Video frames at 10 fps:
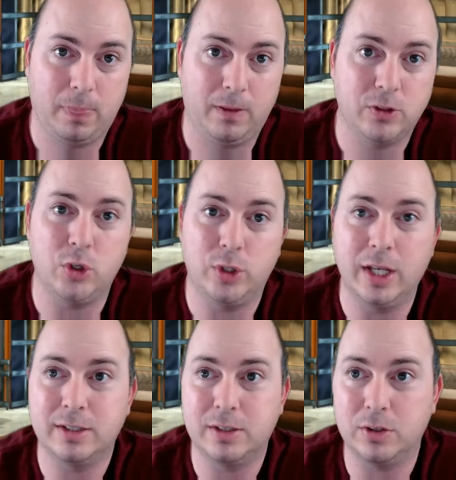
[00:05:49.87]
So you
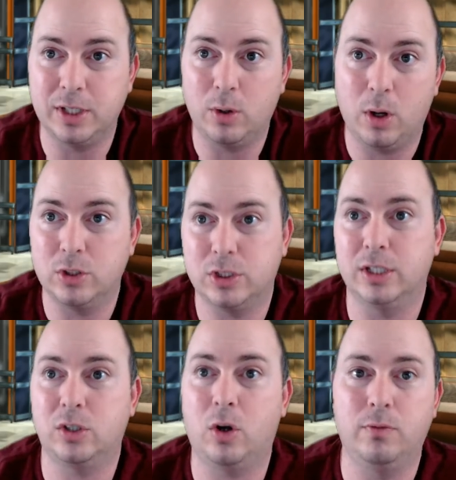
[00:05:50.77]
can't say, oh, all of a sudden it's
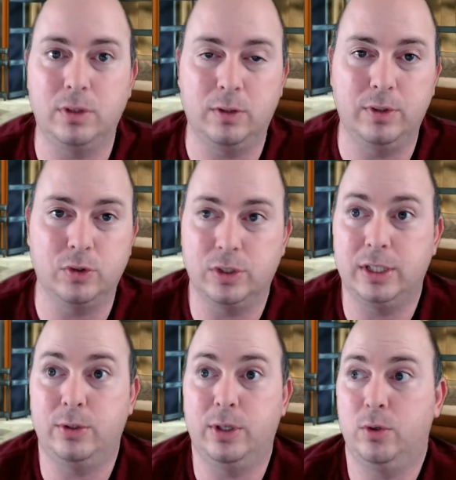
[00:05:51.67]
a conflict of interest.
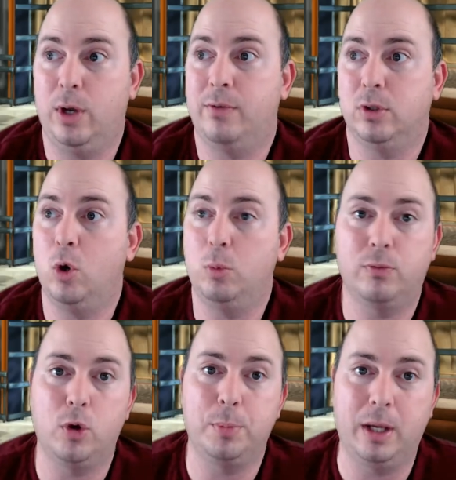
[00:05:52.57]
You have a loan
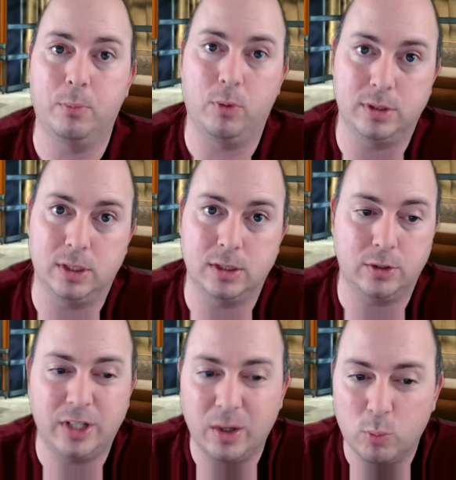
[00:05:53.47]
before you became president, so you
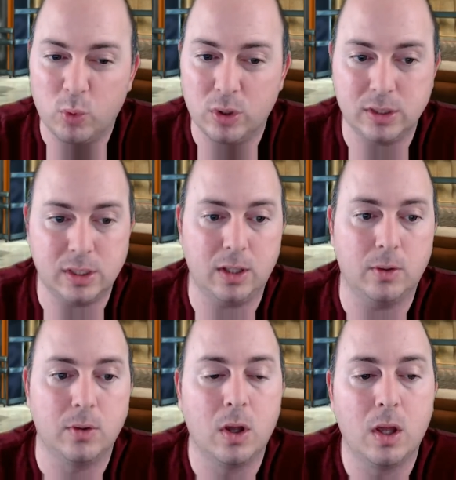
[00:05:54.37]
can't really say that.
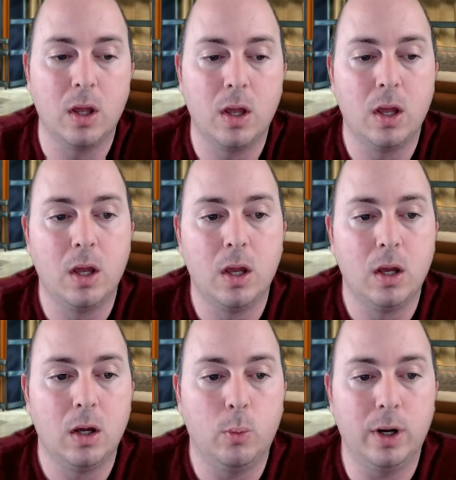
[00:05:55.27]

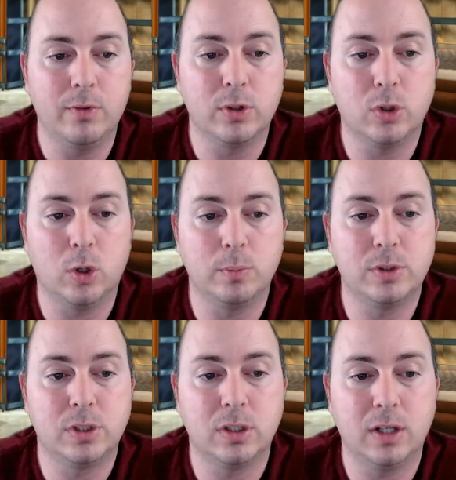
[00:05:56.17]
Whatever
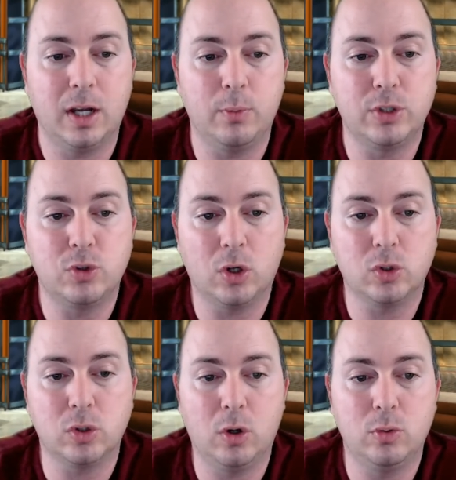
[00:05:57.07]
terms a restructured
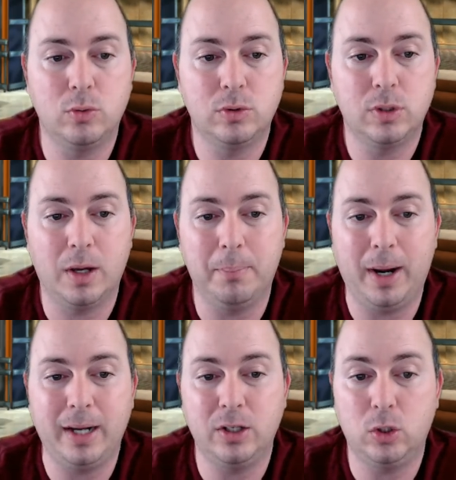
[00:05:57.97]
loan
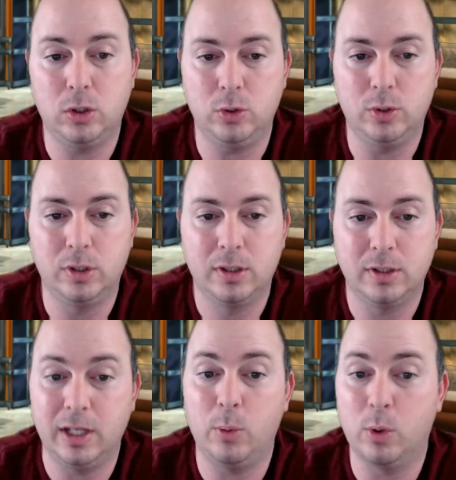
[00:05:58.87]
might include,
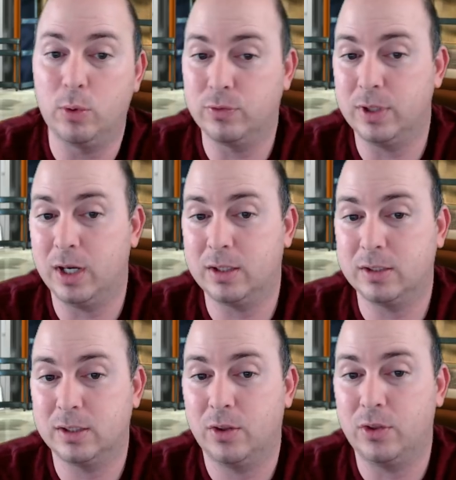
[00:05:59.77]
they will reflect
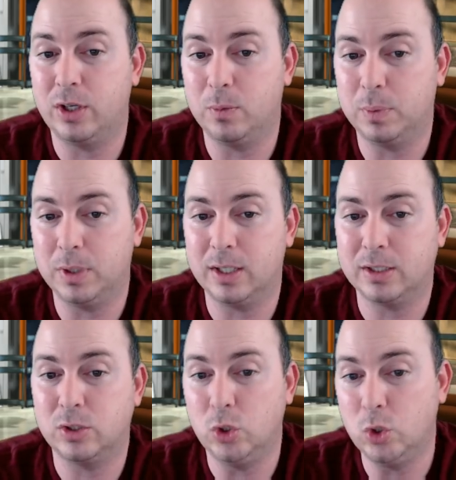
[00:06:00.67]
the complex
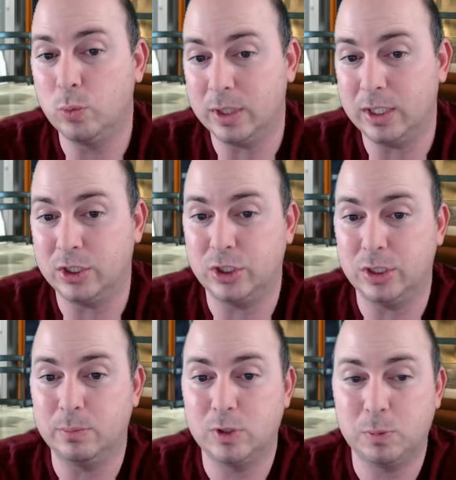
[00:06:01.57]
new
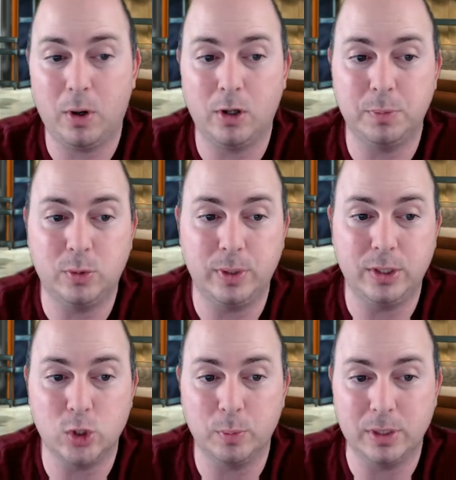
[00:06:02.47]
relationship spawned between
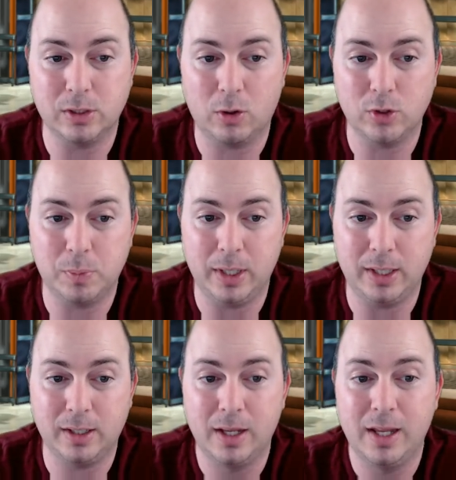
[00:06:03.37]
Germany's largest
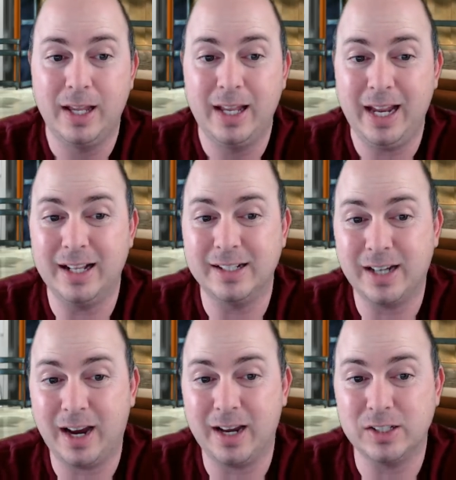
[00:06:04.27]
bank and its
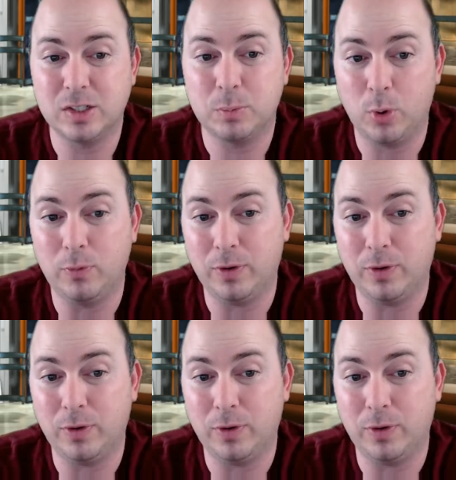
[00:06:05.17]
highest profile